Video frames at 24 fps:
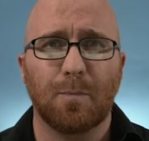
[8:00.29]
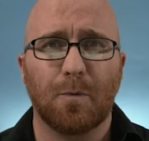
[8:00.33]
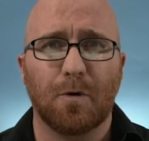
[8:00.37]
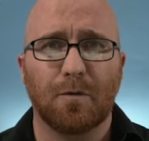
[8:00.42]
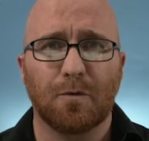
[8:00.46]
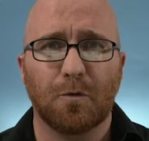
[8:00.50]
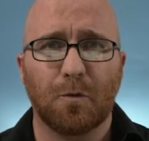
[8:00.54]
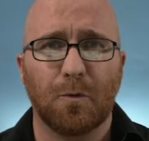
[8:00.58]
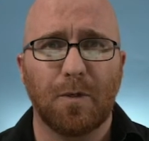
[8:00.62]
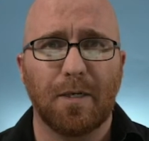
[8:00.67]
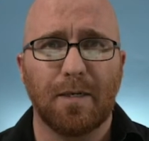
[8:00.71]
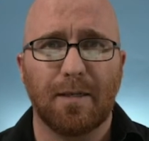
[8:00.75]
of
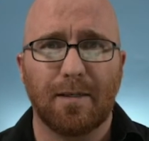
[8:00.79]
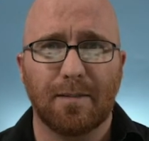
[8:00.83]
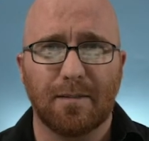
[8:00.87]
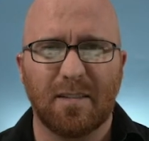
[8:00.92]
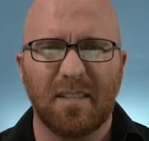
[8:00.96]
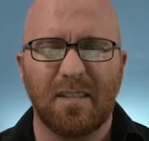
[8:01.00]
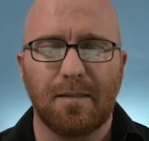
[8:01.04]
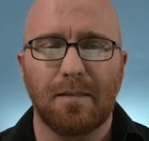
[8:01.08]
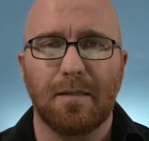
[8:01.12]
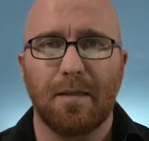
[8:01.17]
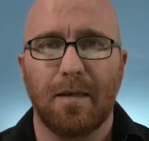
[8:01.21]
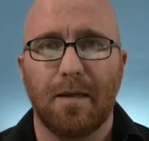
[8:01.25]

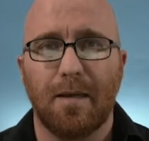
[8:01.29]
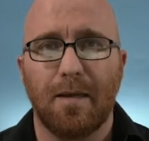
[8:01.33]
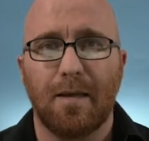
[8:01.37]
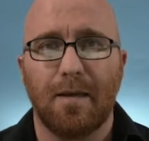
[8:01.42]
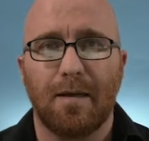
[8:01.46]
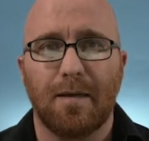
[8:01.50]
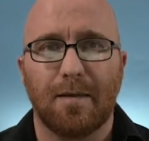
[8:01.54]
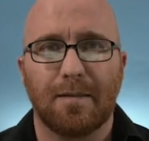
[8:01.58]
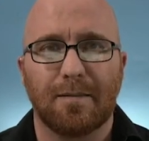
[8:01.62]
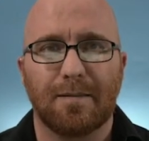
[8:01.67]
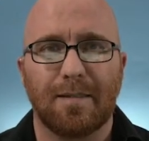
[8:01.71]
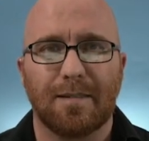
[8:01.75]
2019,
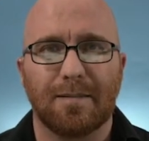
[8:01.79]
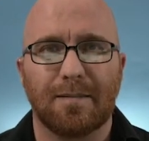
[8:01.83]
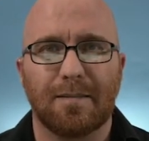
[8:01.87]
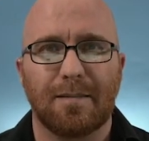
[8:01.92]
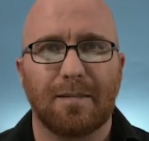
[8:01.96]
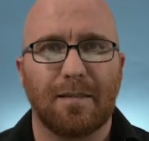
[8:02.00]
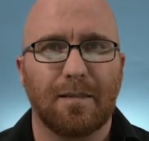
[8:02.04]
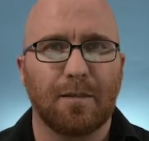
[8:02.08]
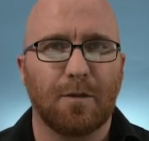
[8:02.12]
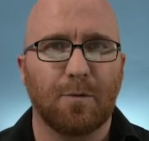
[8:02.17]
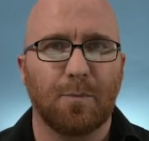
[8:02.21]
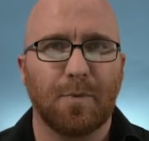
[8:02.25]
testing
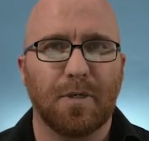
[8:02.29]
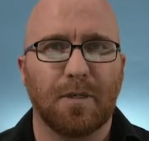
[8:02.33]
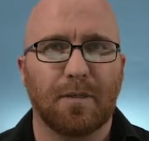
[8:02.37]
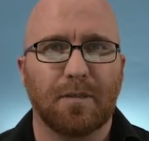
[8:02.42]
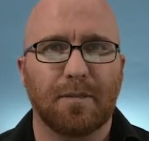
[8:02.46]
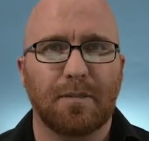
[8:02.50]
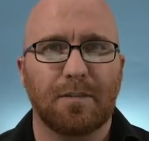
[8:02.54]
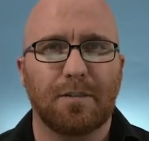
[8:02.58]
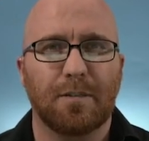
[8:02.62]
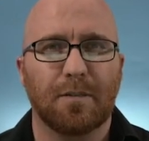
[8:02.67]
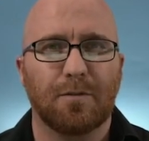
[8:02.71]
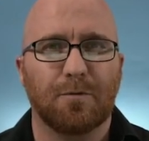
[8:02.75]

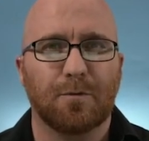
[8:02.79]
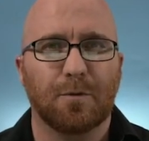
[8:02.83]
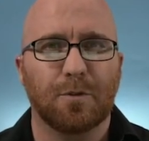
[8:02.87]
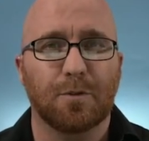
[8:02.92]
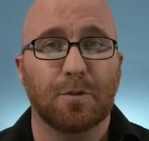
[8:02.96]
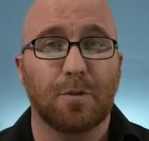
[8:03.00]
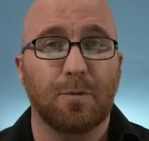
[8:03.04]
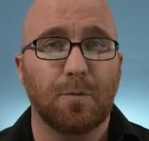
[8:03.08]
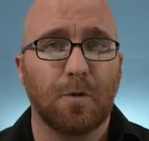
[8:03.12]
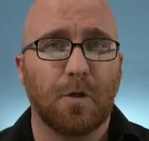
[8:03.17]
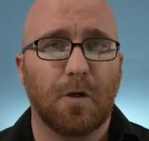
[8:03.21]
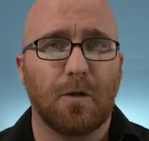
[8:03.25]
intermittently just for
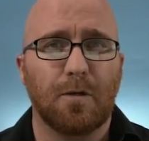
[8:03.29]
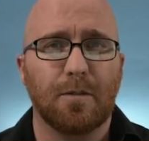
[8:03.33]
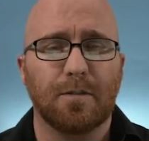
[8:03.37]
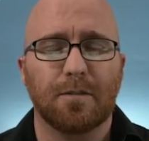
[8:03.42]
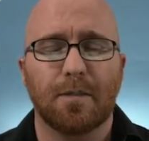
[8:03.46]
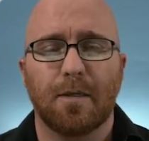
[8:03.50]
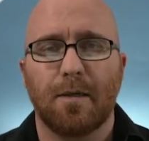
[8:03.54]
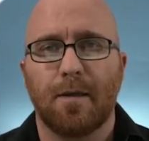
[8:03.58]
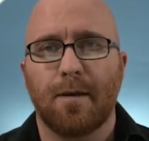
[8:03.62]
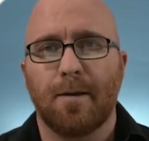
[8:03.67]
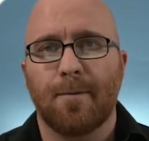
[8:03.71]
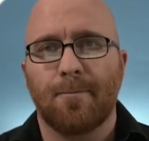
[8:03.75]
Zoom calls.
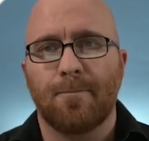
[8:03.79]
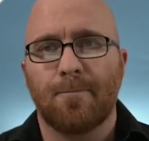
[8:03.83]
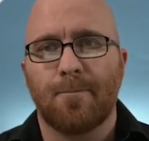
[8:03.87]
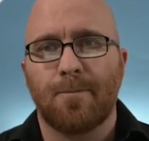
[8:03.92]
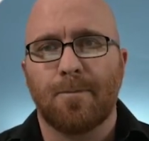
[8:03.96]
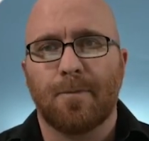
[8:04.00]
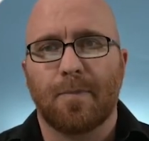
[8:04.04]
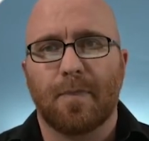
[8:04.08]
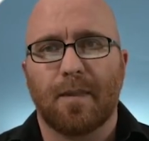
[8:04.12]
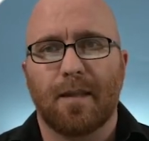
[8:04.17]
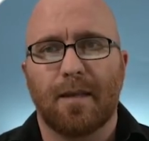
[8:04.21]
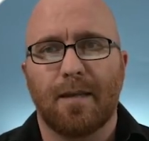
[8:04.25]

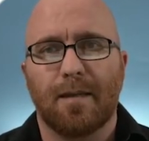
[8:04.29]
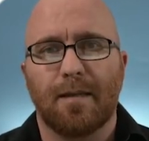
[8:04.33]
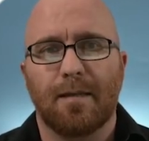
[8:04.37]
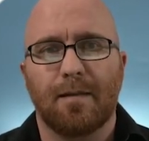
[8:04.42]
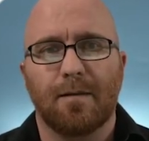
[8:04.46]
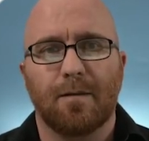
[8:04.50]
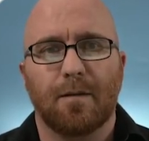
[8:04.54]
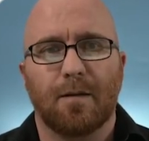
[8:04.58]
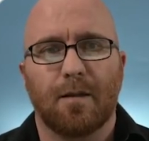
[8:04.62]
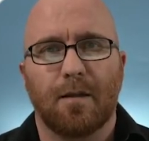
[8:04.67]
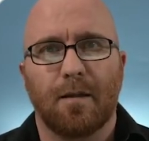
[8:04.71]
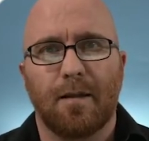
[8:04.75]
And it
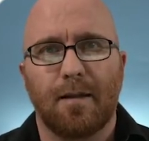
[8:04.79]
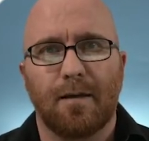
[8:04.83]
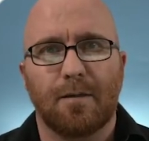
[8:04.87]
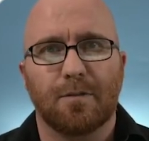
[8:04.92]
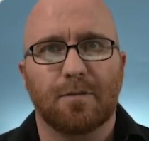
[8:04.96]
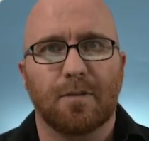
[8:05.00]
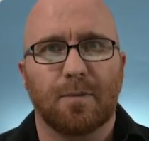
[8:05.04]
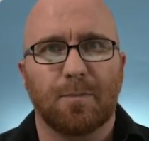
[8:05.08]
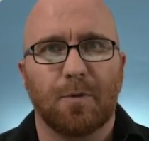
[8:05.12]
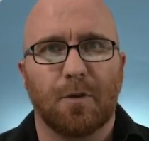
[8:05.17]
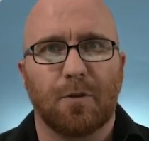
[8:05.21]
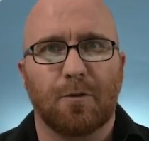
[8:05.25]
allows
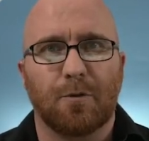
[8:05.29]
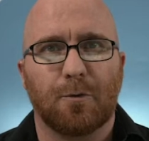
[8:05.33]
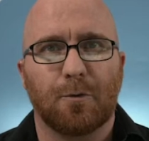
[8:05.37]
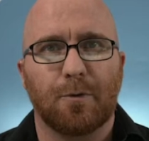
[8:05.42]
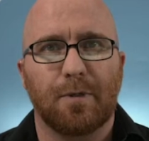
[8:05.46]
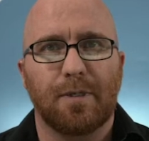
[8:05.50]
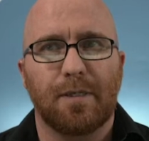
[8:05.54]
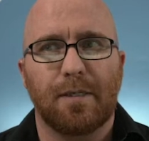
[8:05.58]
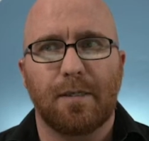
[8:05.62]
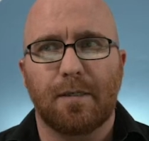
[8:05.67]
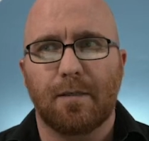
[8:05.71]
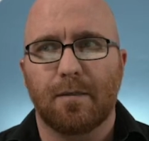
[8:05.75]
up to
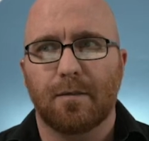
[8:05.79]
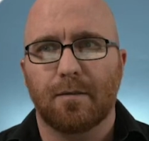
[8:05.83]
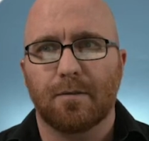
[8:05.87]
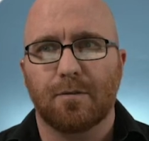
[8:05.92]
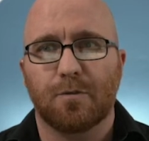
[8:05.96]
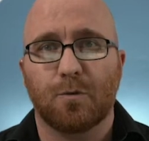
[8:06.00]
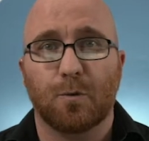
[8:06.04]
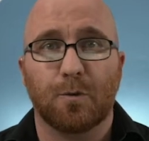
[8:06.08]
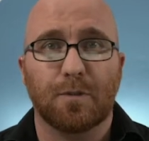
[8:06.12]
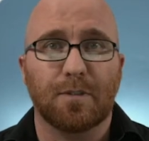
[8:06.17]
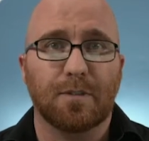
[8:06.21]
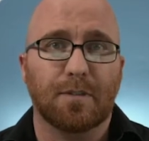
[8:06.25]
3
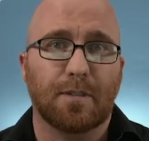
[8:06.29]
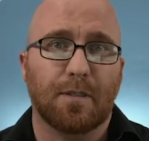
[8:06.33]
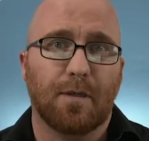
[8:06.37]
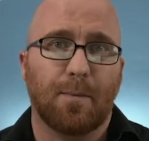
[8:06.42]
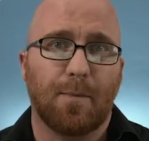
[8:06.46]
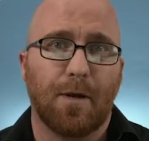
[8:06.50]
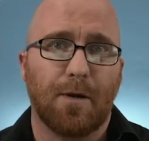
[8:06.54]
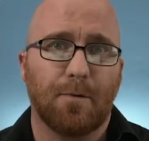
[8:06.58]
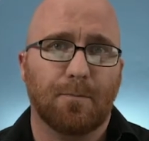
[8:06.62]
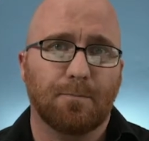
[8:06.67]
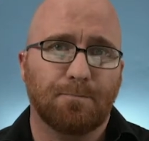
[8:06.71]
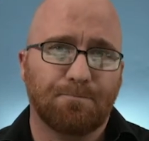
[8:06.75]
sources to come
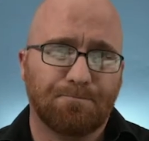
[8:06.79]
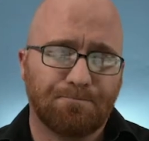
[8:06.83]
out.